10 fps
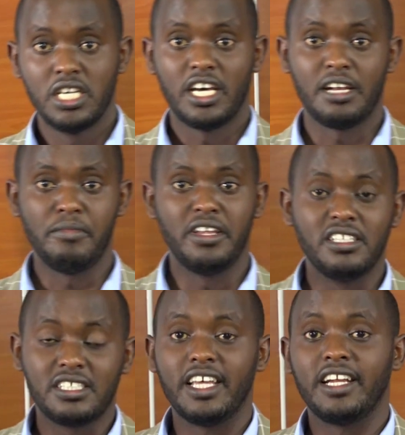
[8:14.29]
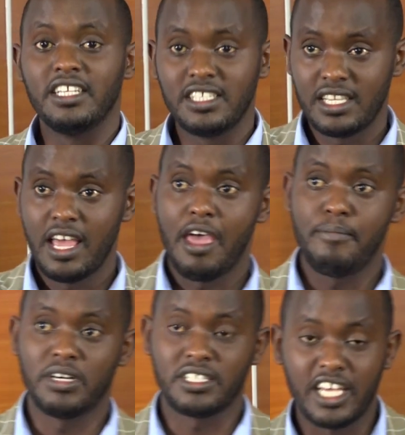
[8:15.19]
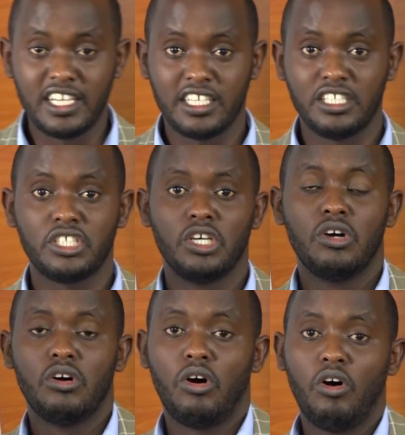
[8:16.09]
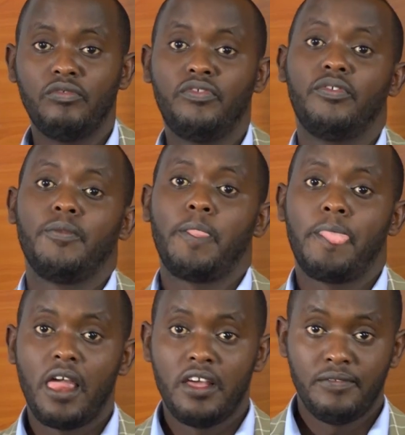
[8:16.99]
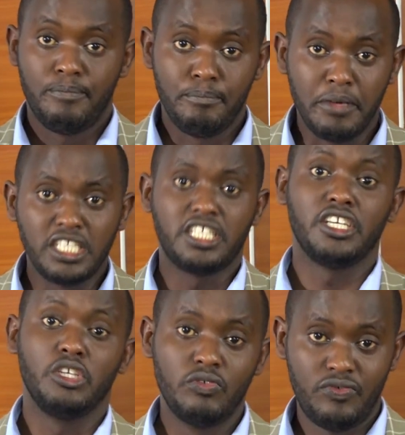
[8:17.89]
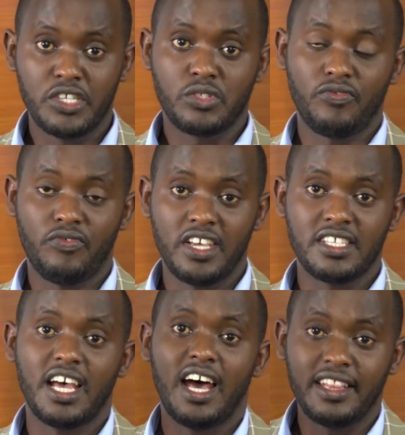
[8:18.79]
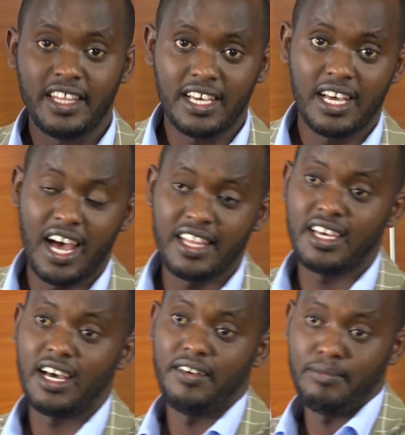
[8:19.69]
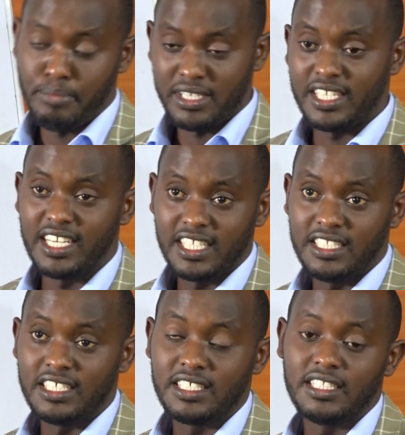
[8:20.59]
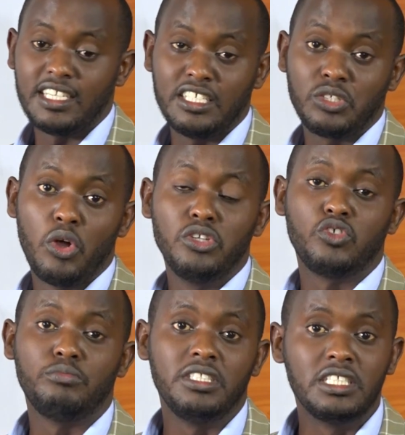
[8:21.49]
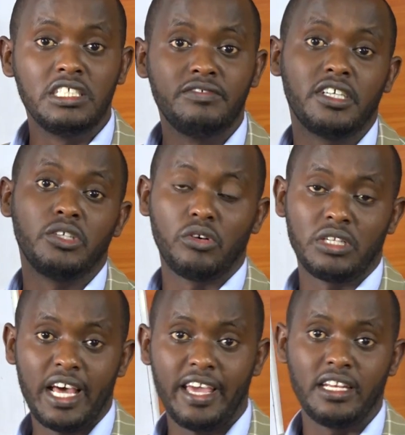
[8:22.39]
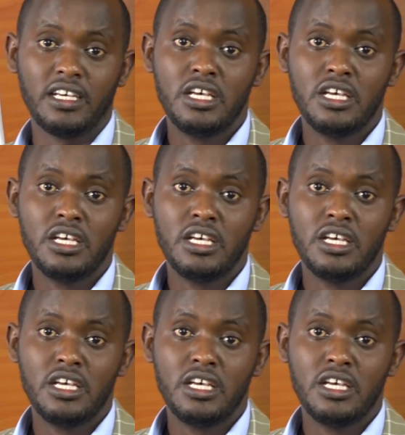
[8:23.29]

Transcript: That means there is a percentage of meeting you face to face, and there are other percentages that is going to be delivered online.